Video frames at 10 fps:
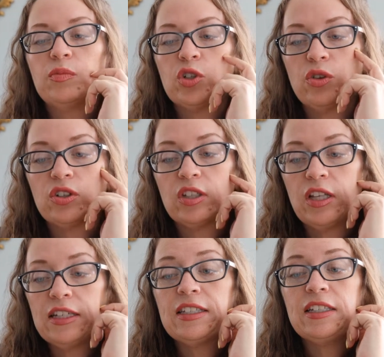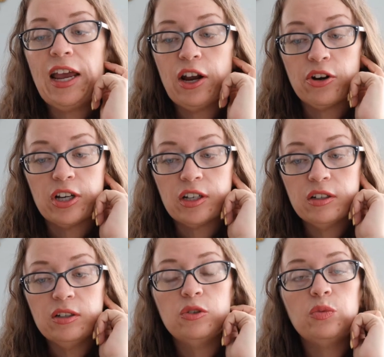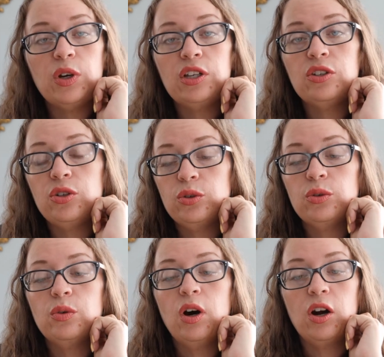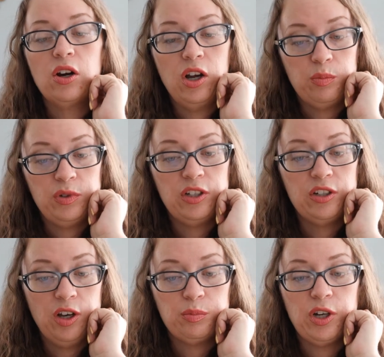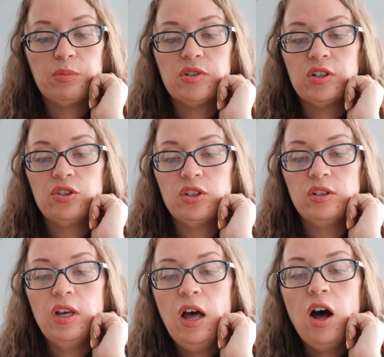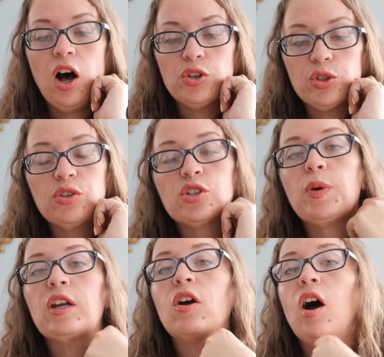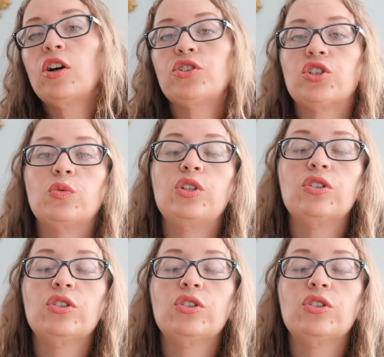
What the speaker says: So there's less tearing when you are up in an upright position. Also, there's better oxygen. When